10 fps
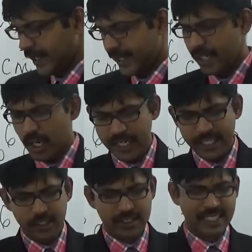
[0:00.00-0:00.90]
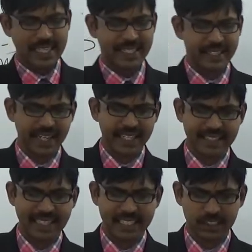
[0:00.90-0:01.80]
In order to generate
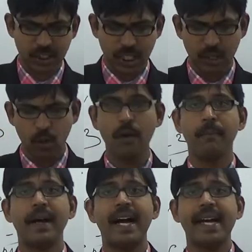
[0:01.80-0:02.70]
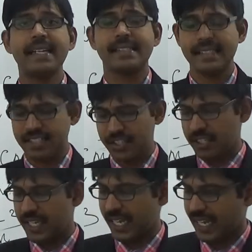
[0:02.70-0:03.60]
electron hole pairs in
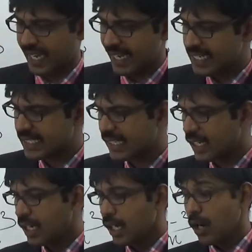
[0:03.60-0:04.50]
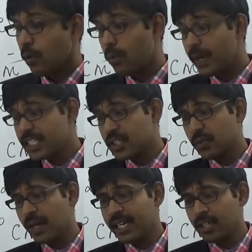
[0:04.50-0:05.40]
GaAs, which
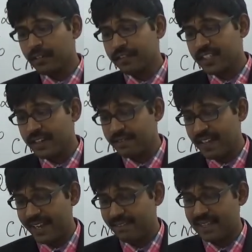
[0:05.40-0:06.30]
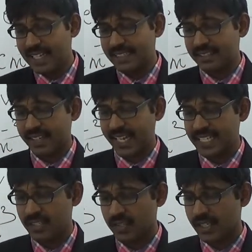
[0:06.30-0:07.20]
one of the wavelength
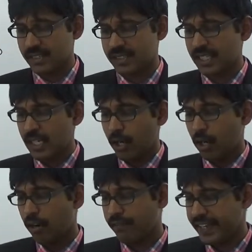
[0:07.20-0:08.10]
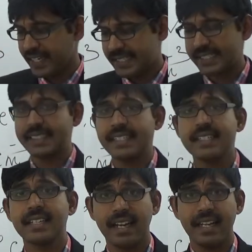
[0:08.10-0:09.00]
ranges of
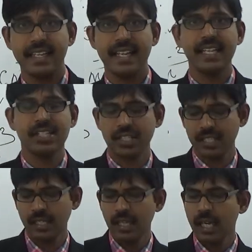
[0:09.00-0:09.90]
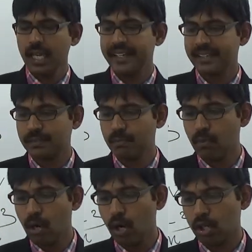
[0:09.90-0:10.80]
incident radiation is
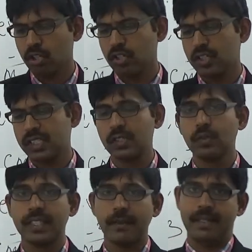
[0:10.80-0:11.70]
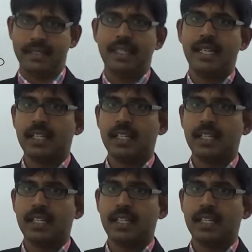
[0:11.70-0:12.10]
more suitable?